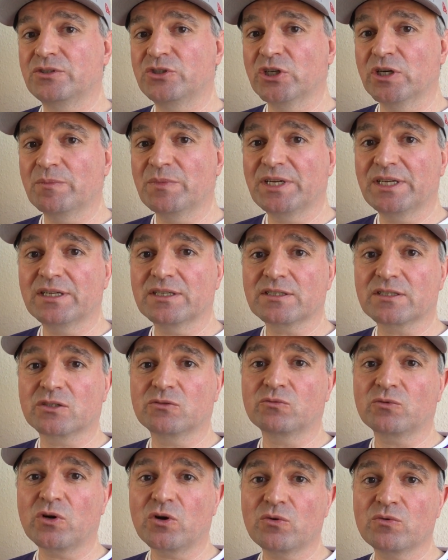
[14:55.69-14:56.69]
Germany has
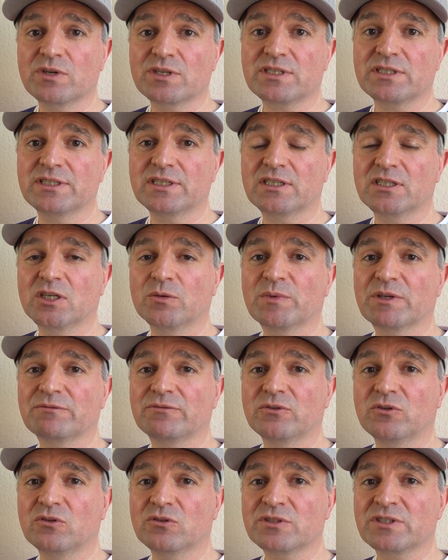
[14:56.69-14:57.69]
grown as an economic
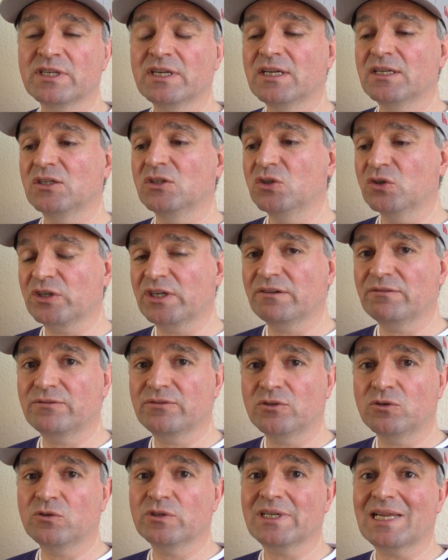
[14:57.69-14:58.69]
force, looking
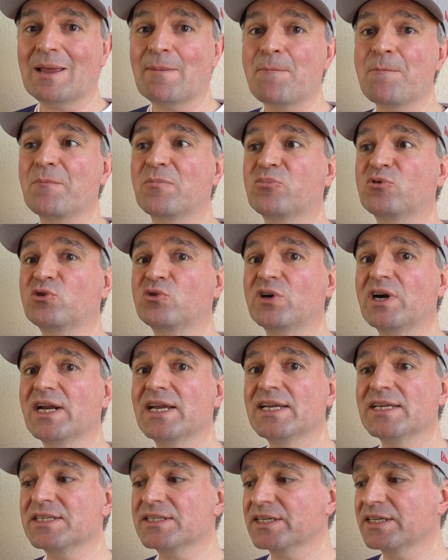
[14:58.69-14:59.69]
forward,
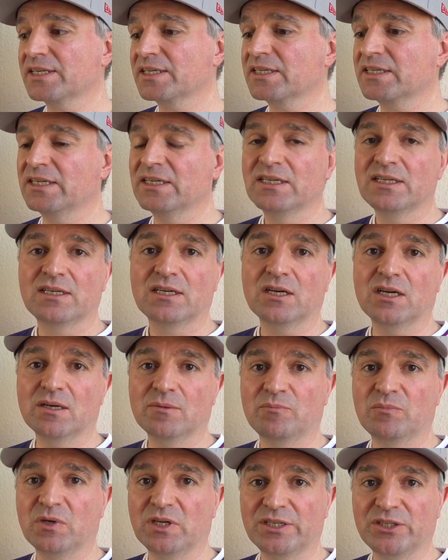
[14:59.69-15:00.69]
embracing
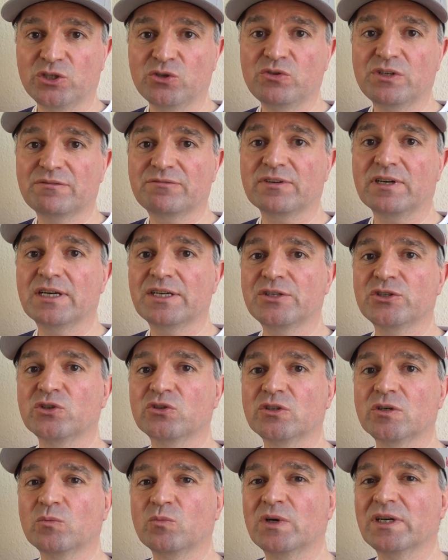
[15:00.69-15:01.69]
a unified
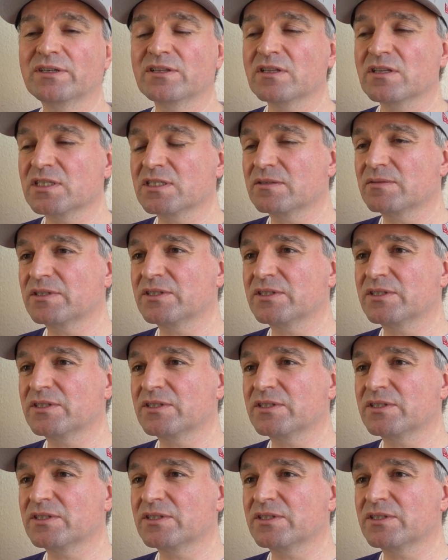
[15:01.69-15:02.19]
Europe, where there's